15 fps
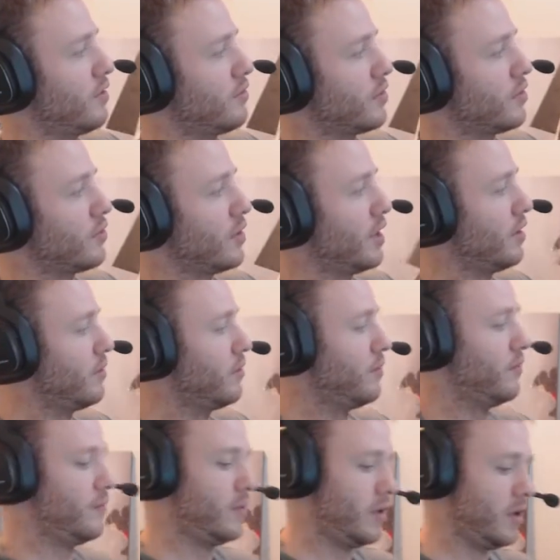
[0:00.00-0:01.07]
evergreen.
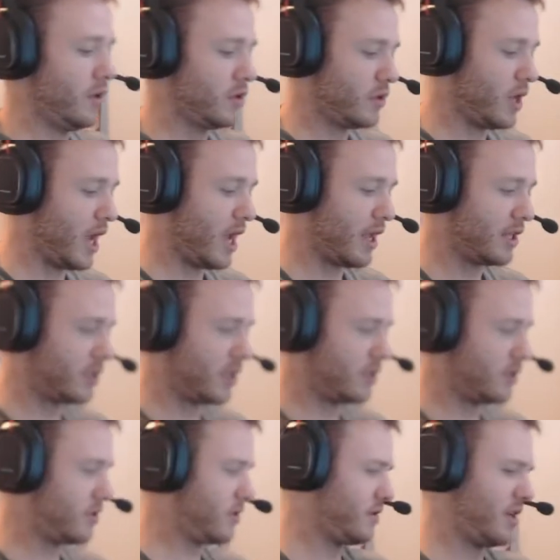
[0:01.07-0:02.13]
So yeah,
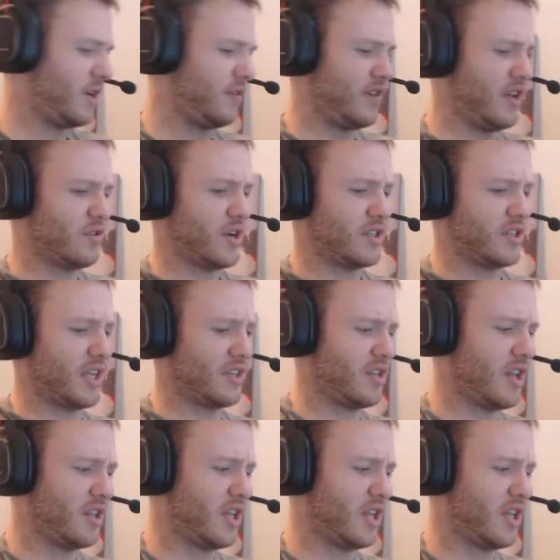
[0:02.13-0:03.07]
it's kind of interesting. It's